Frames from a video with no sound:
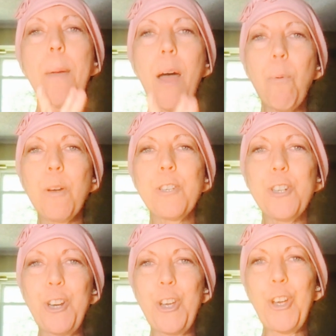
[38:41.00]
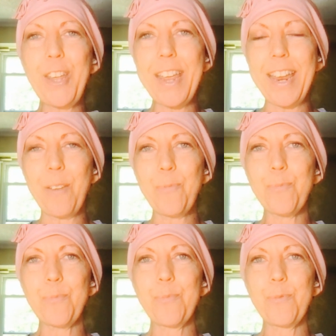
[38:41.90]
about what you're cooking,
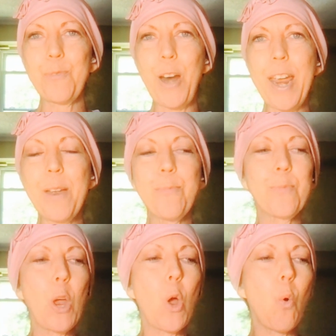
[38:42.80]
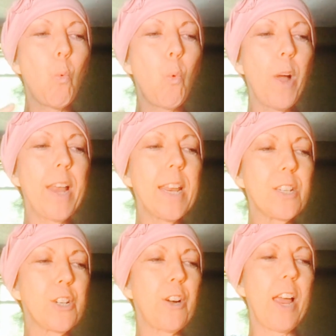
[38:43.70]
right? What
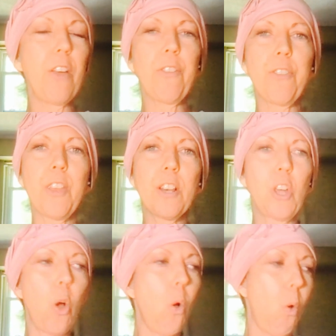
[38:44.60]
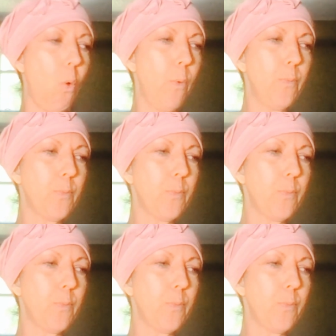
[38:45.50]
is your health goal?